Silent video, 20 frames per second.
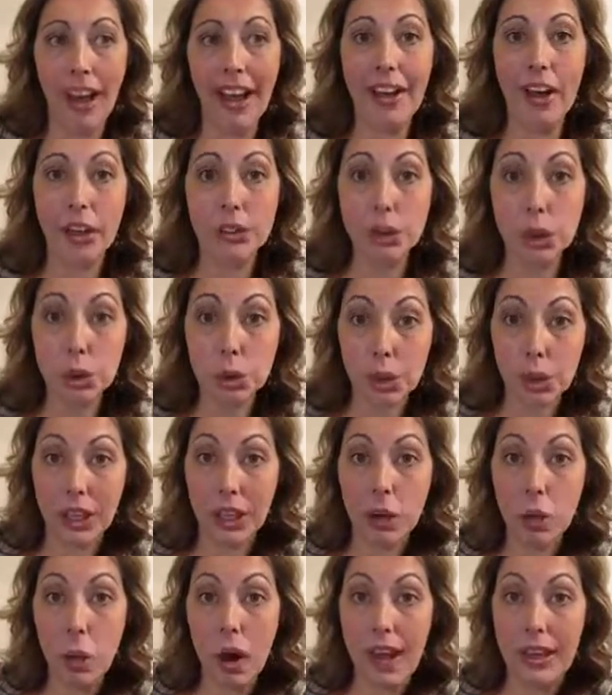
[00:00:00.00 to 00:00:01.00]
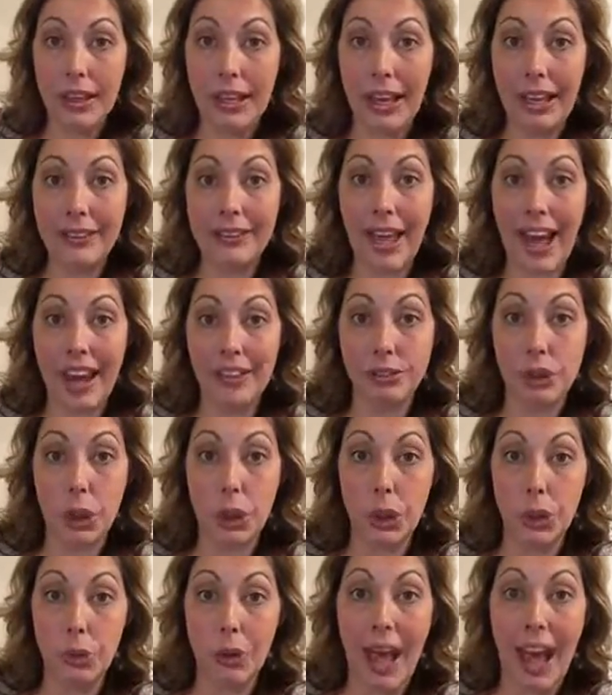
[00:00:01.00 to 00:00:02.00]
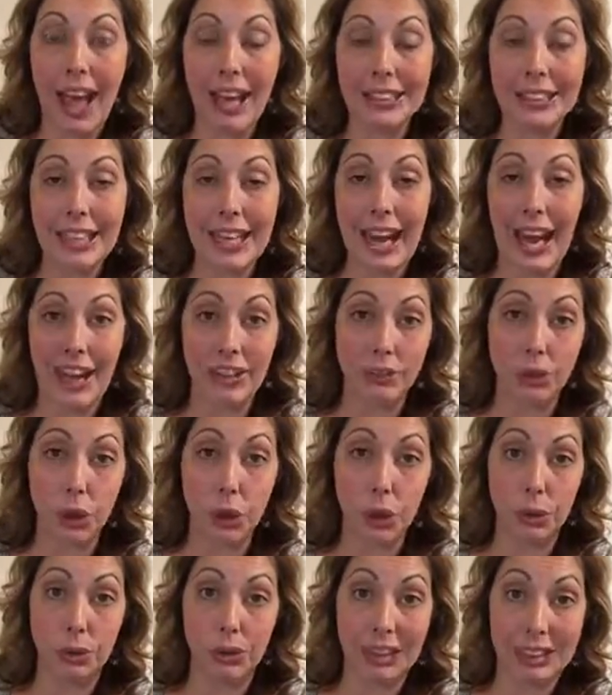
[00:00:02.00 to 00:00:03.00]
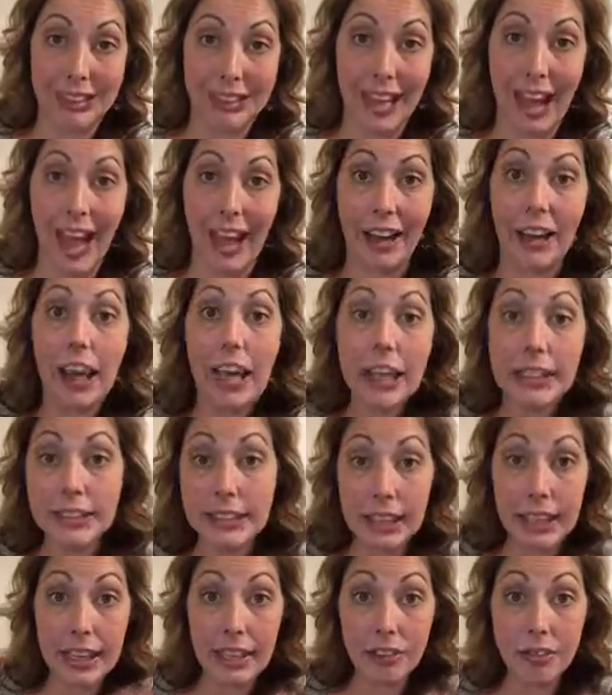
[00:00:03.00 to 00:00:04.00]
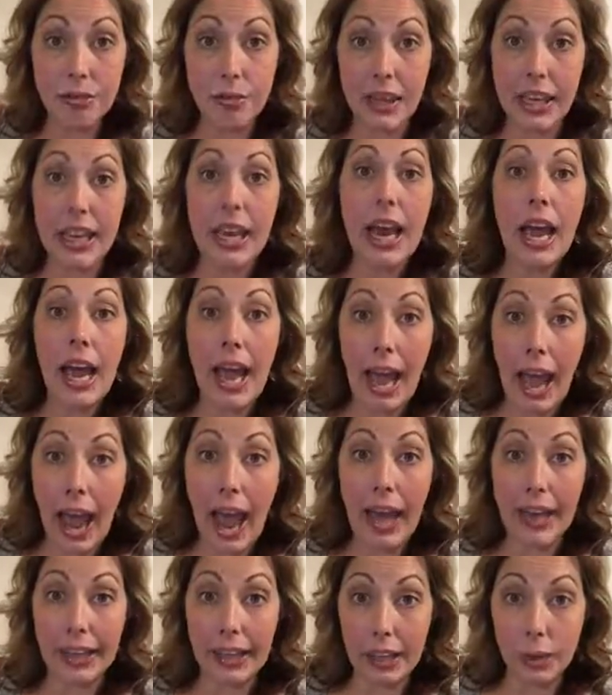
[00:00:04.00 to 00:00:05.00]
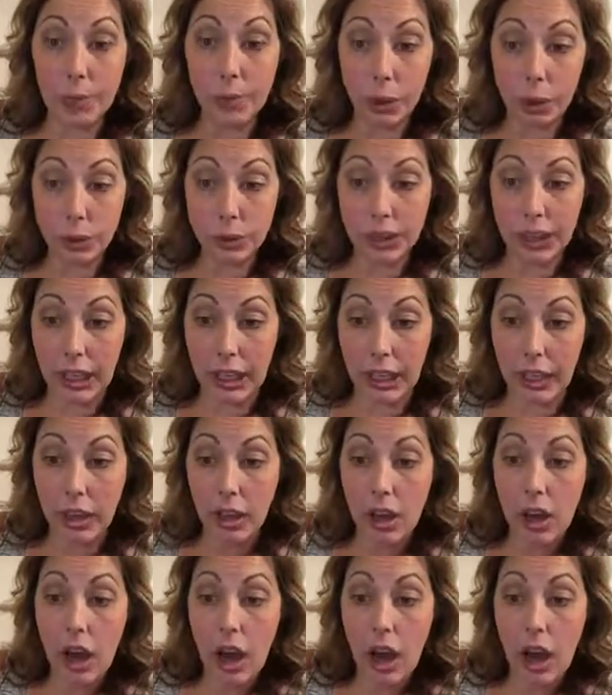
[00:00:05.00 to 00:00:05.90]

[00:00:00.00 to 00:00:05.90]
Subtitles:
I also drink one in the afternoon as an afternoon snack to give me added protein.